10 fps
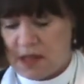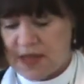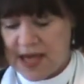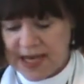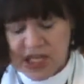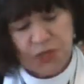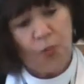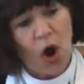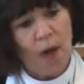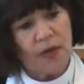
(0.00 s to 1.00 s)
that his
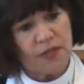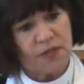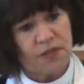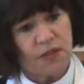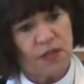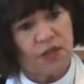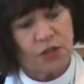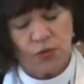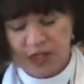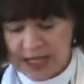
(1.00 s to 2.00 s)
promise
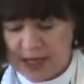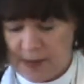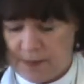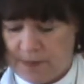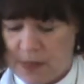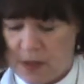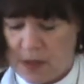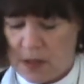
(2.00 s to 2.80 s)
to them